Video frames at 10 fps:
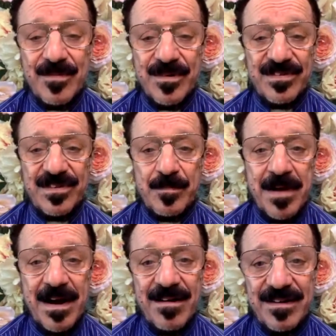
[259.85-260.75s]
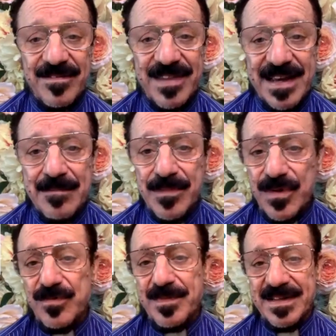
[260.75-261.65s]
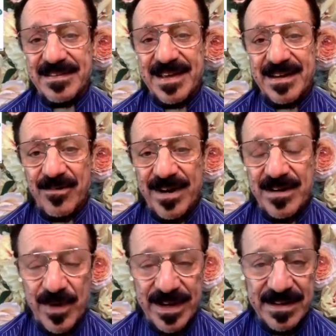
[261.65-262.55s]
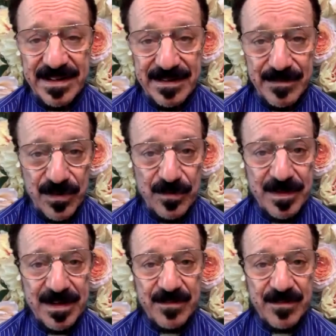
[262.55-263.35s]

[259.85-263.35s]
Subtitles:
We're still part of that movement, that Great Awakening movement.